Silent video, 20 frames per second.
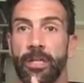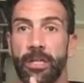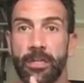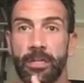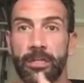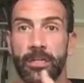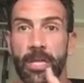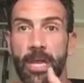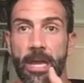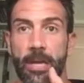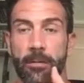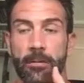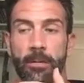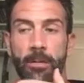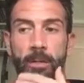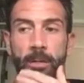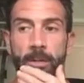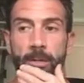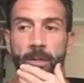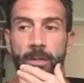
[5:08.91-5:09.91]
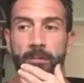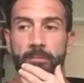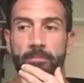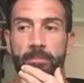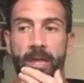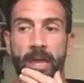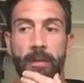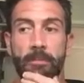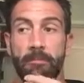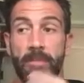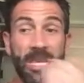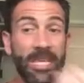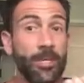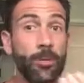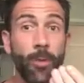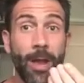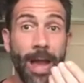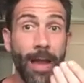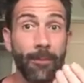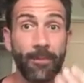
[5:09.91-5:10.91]
things that make
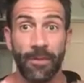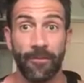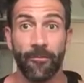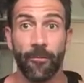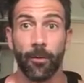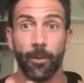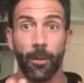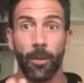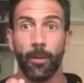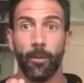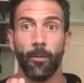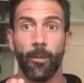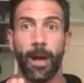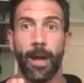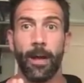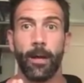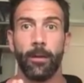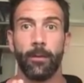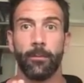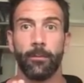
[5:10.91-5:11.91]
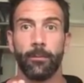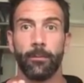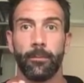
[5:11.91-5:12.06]
you happy for a little while.